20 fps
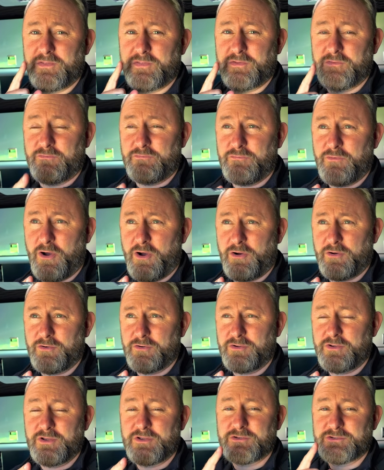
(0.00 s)
the
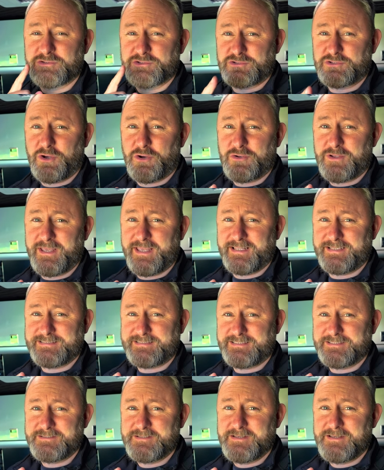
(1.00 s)
wrong
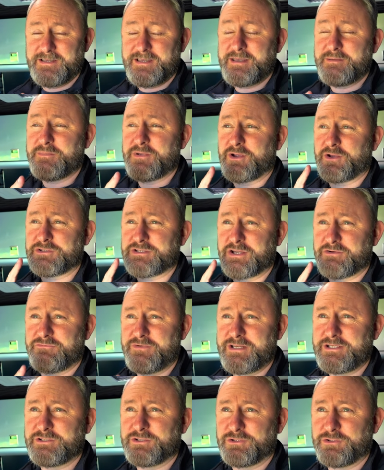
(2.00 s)
socket because the
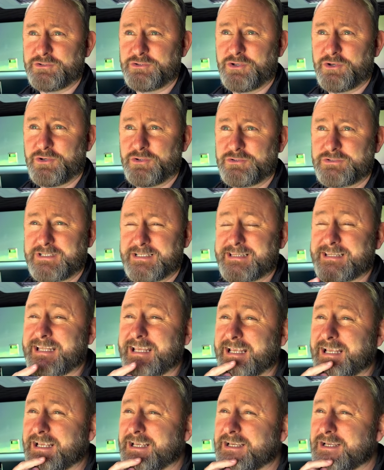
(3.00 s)
original nuts, I
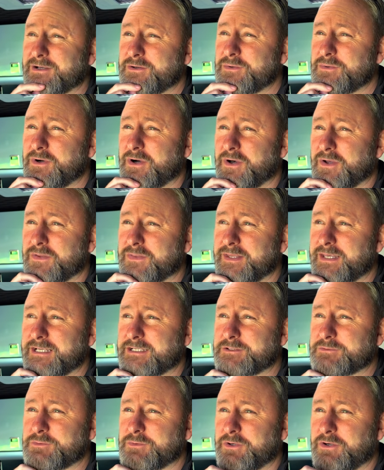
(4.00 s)
think, on
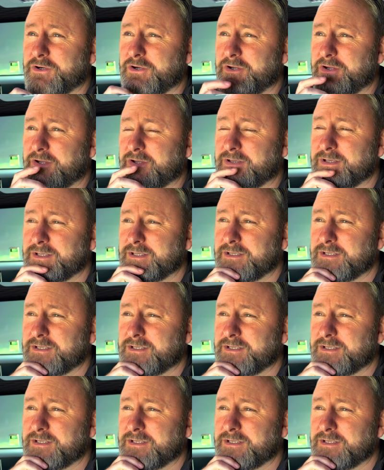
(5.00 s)
this were